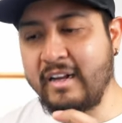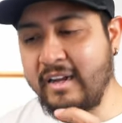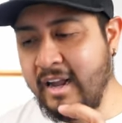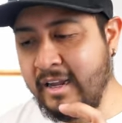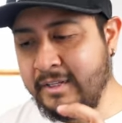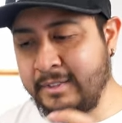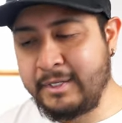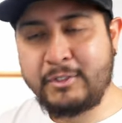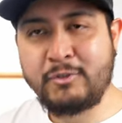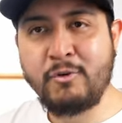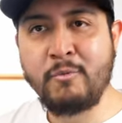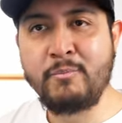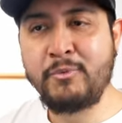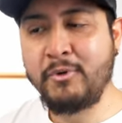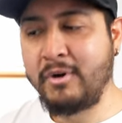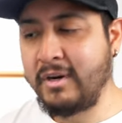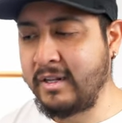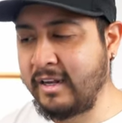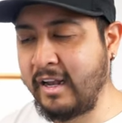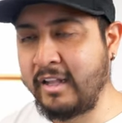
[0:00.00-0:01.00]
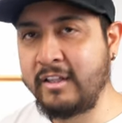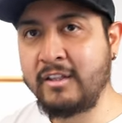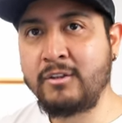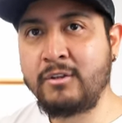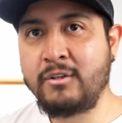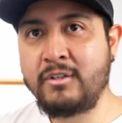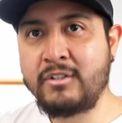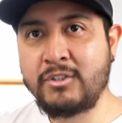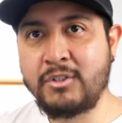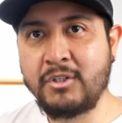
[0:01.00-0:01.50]
And this computer can
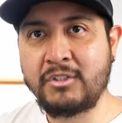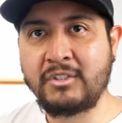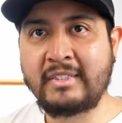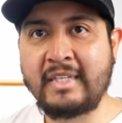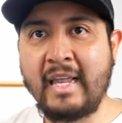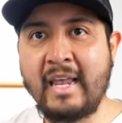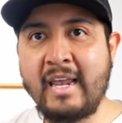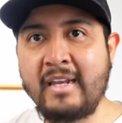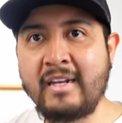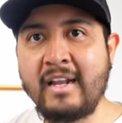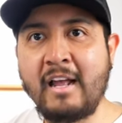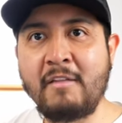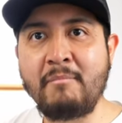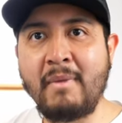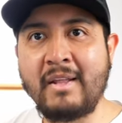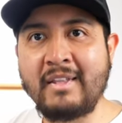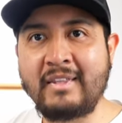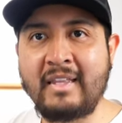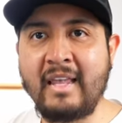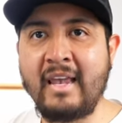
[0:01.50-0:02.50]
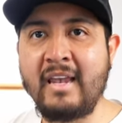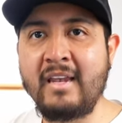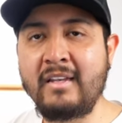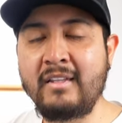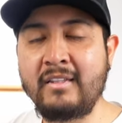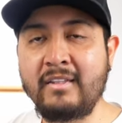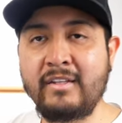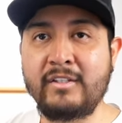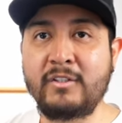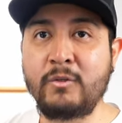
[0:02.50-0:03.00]
sustain and
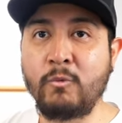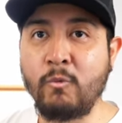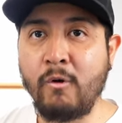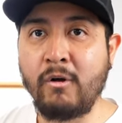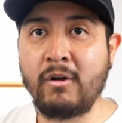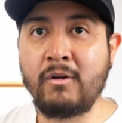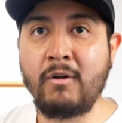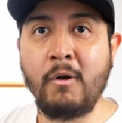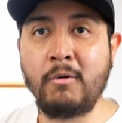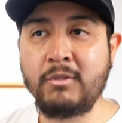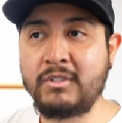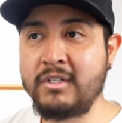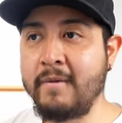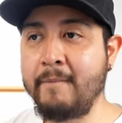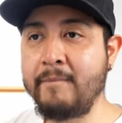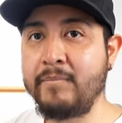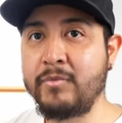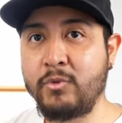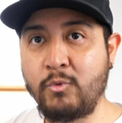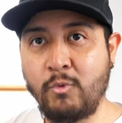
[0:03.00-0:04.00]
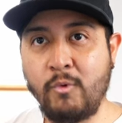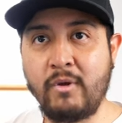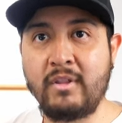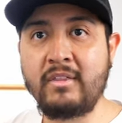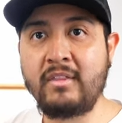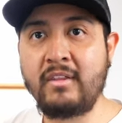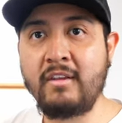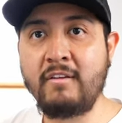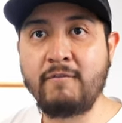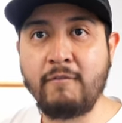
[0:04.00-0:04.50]
maintain these workloads
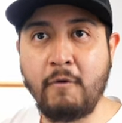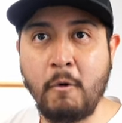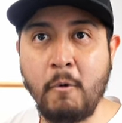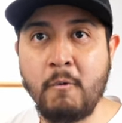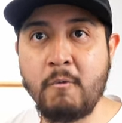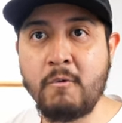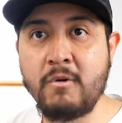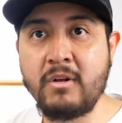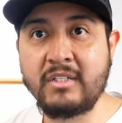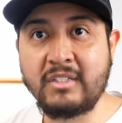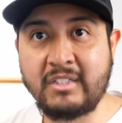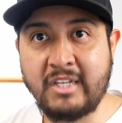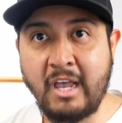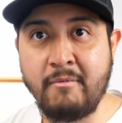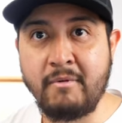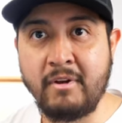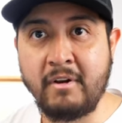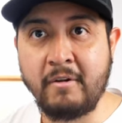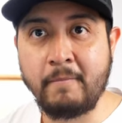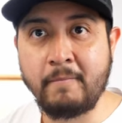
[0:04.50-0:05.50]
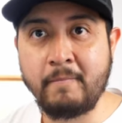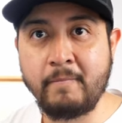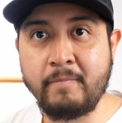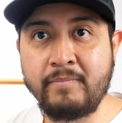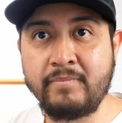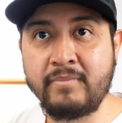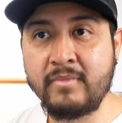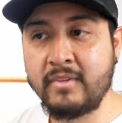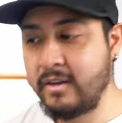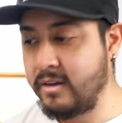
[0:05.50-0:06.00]
24/7.
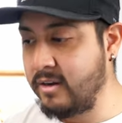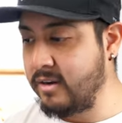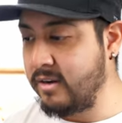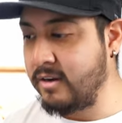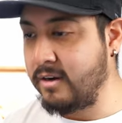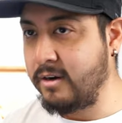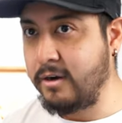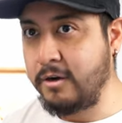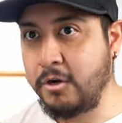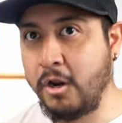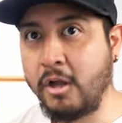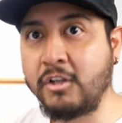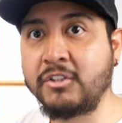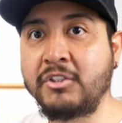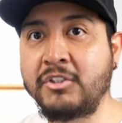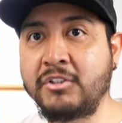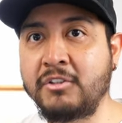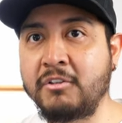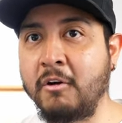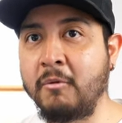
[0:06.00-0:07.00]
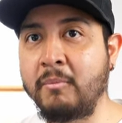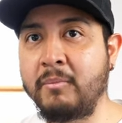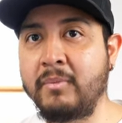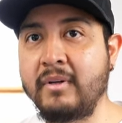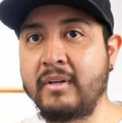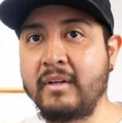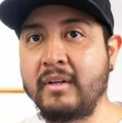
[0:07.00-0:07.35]
Non-stop.